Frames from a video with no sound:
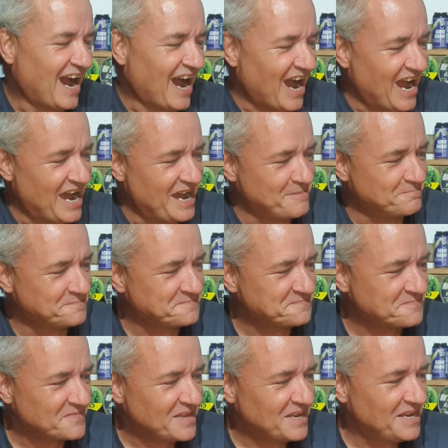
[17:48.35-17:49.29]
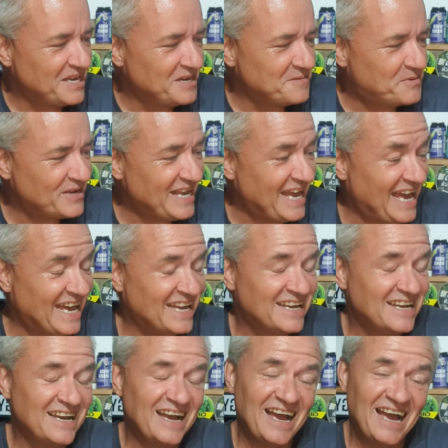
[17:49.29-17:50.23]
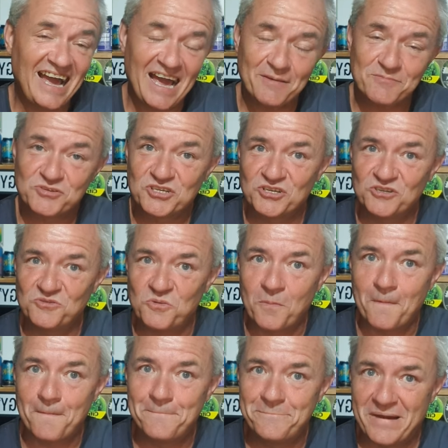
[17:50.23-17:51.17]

Um, but yeah, absolute